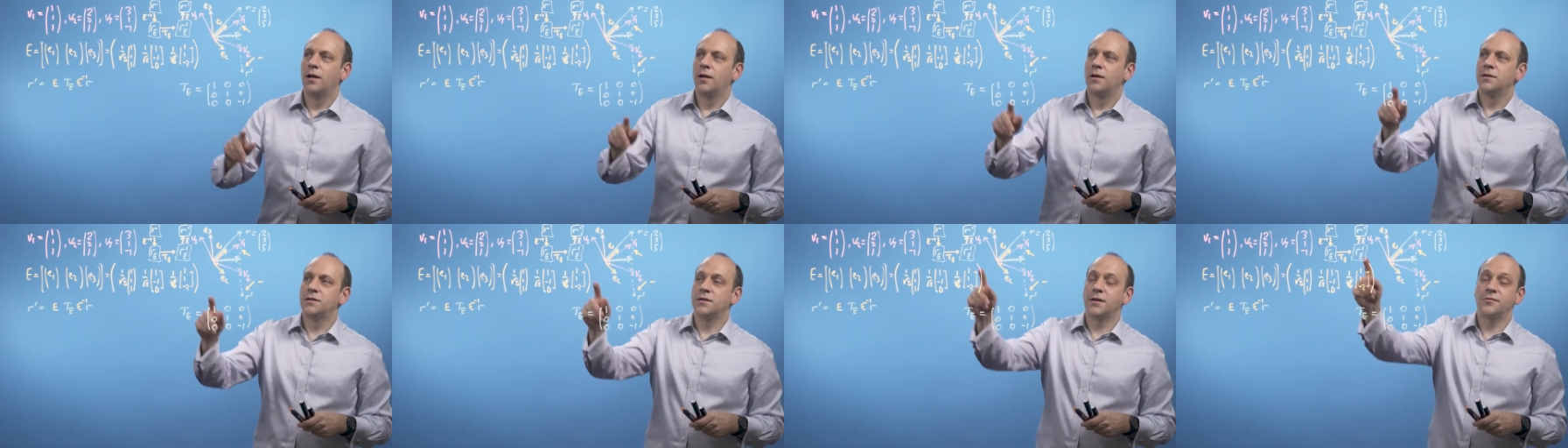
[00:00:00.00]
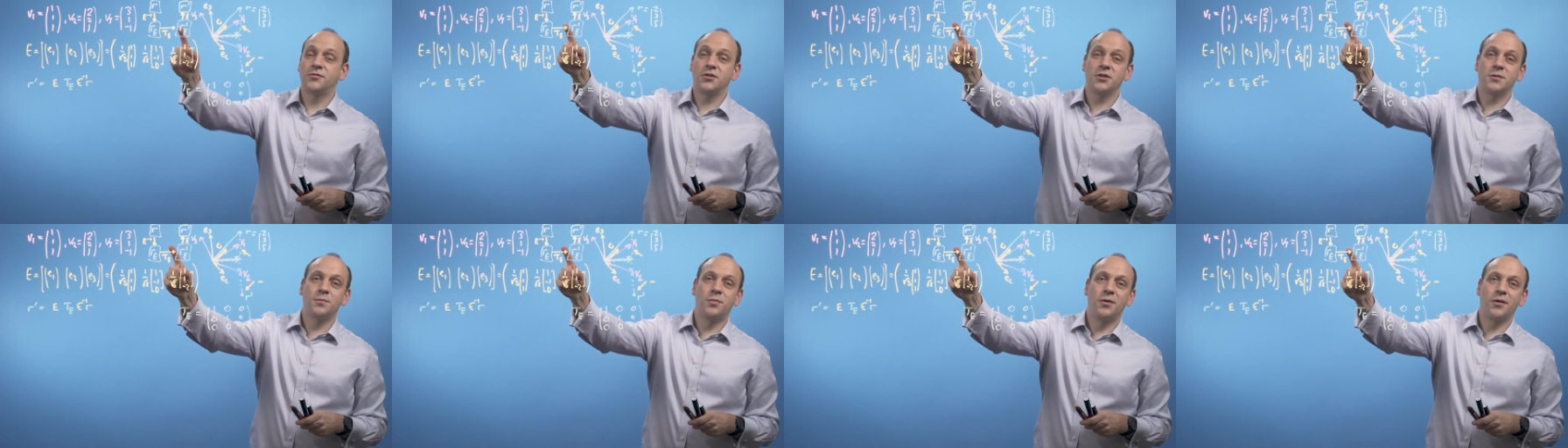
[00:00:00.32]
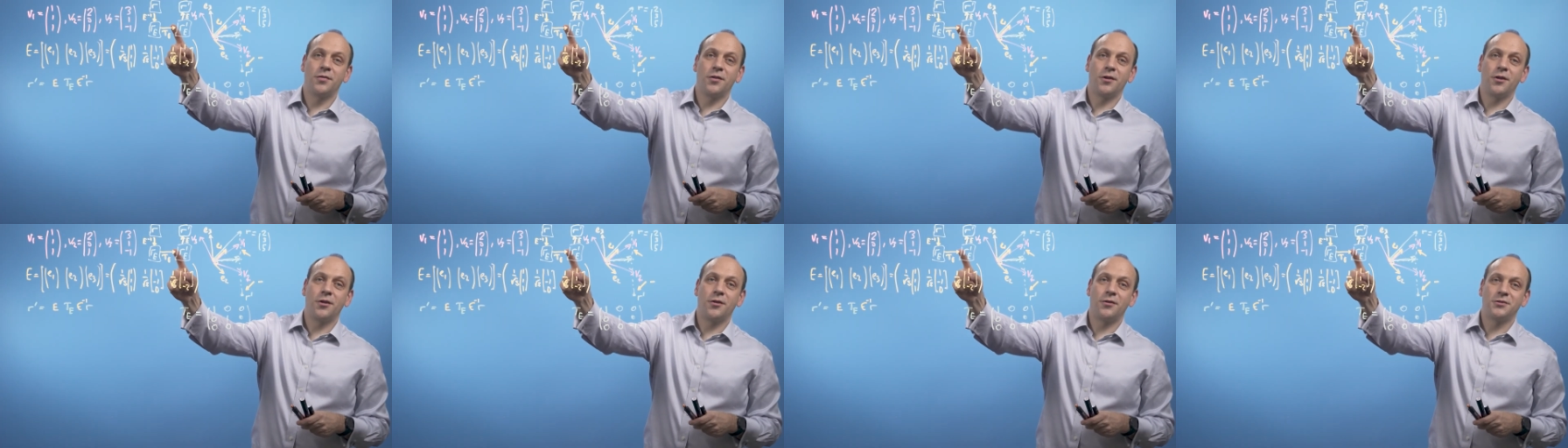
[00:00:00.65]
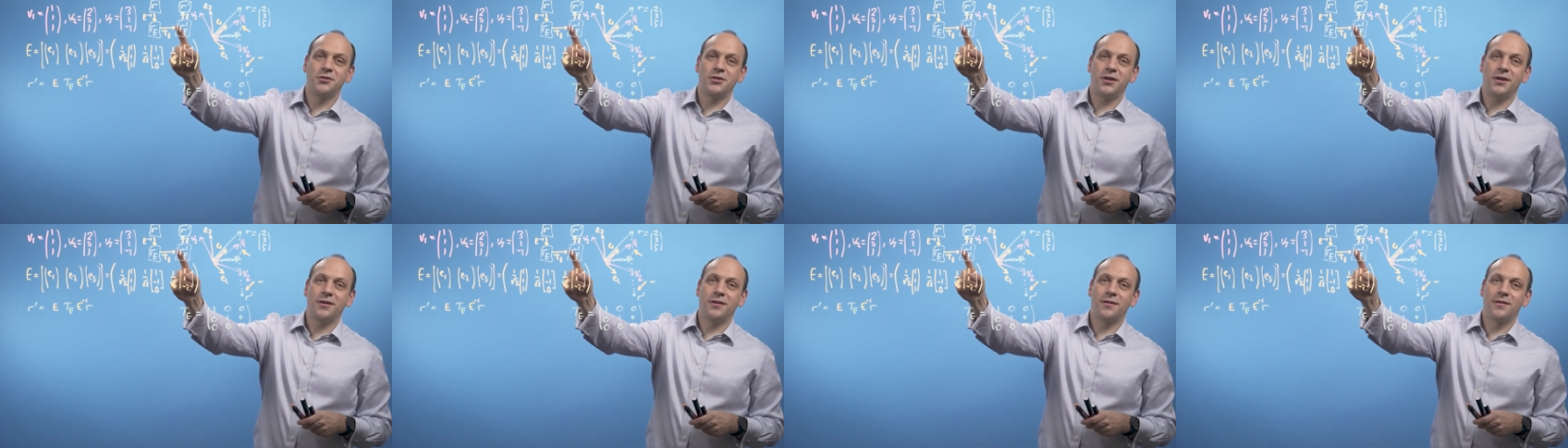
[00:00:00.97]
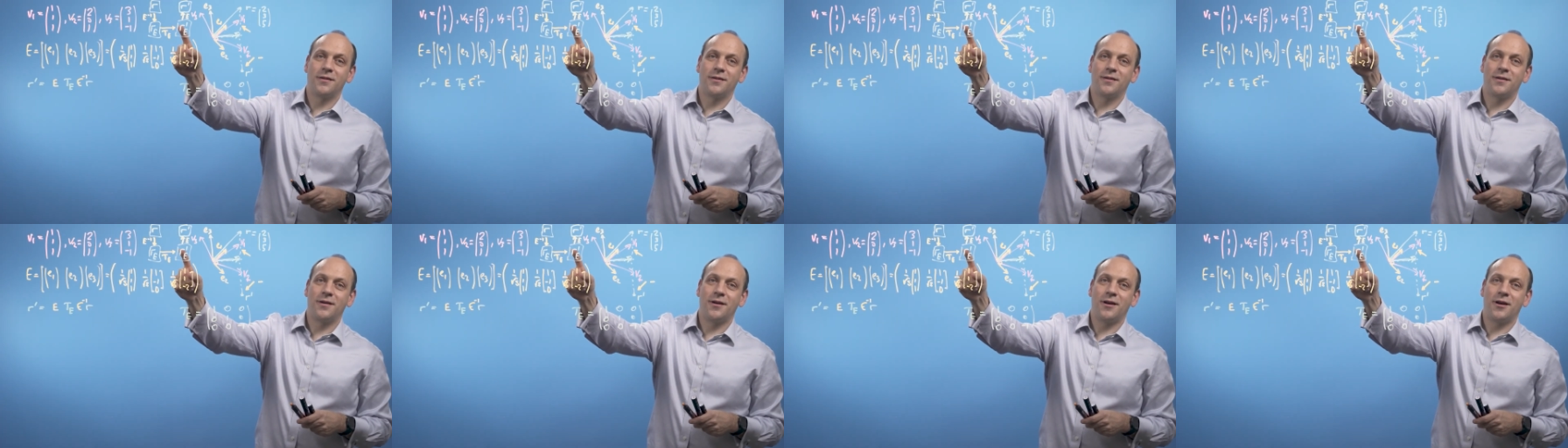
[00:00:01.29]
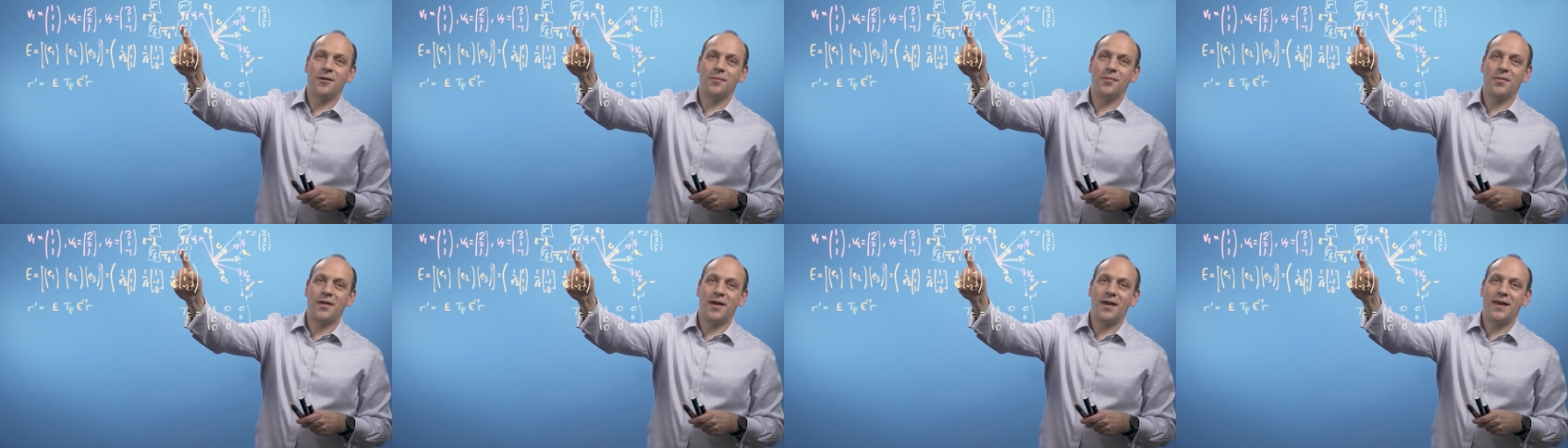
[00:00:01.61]
So I've just put the logic
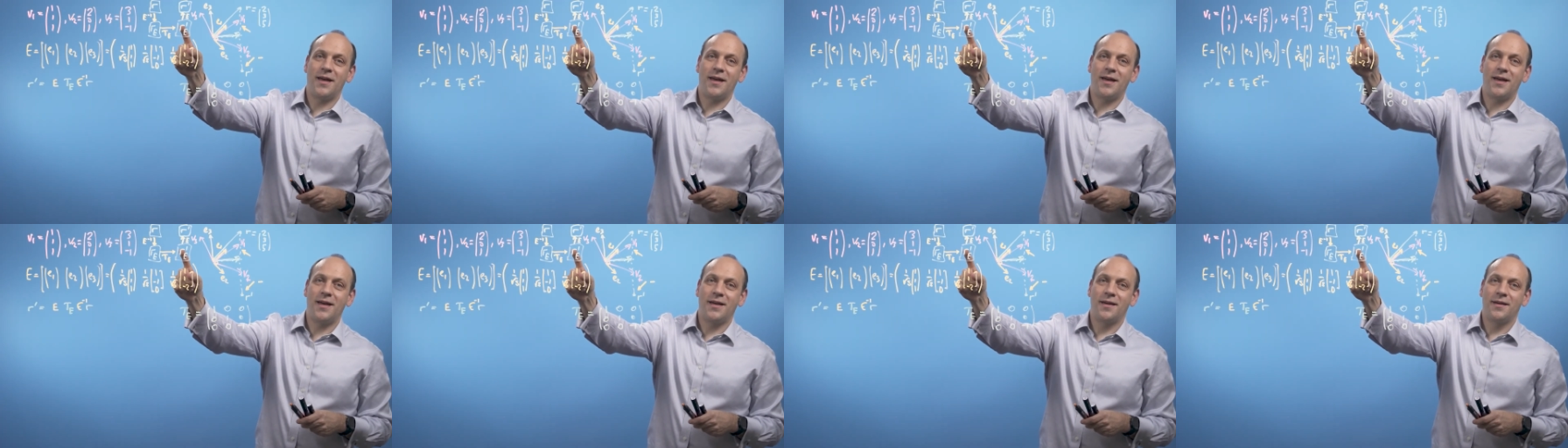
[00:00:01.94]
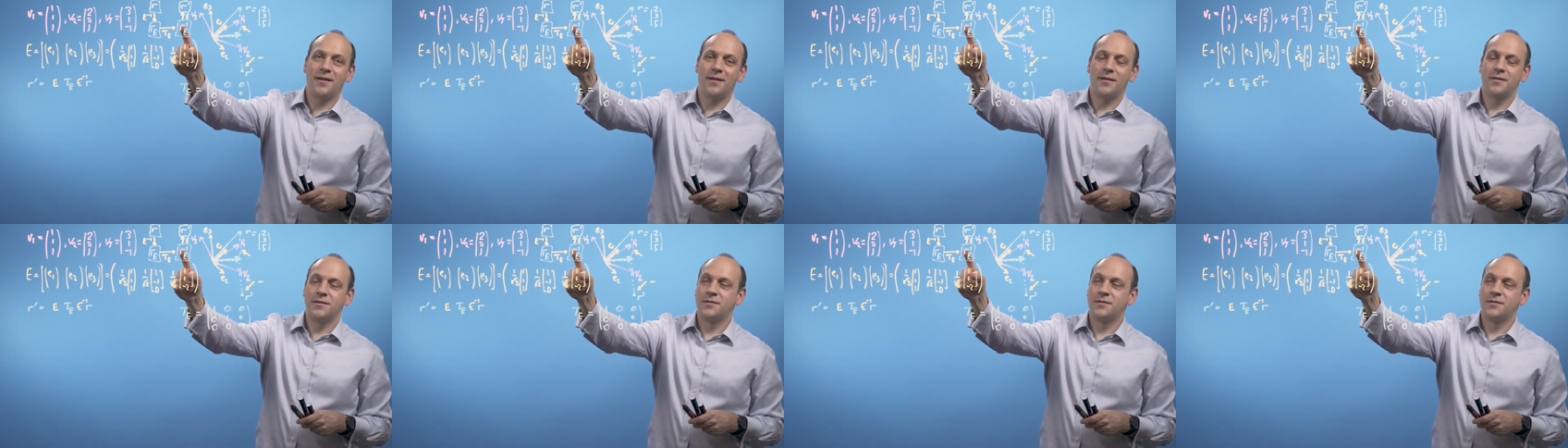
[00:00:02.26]
up there